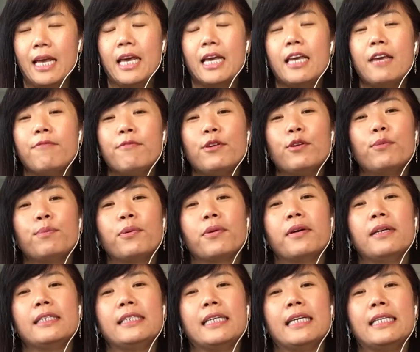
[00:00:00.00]
If you
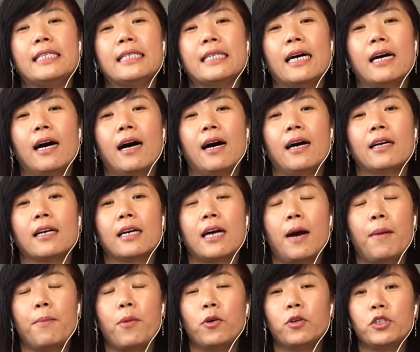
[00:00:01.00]
purchase a
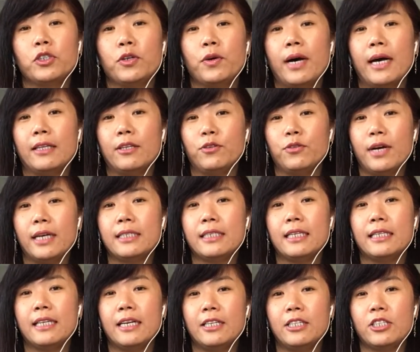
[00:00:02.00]
commercial and
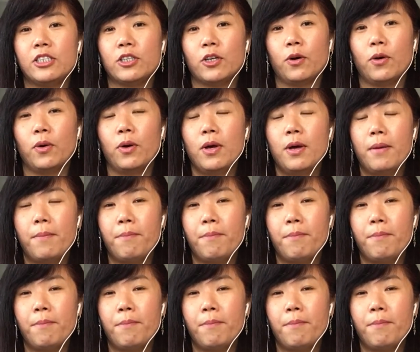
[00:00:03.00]
residential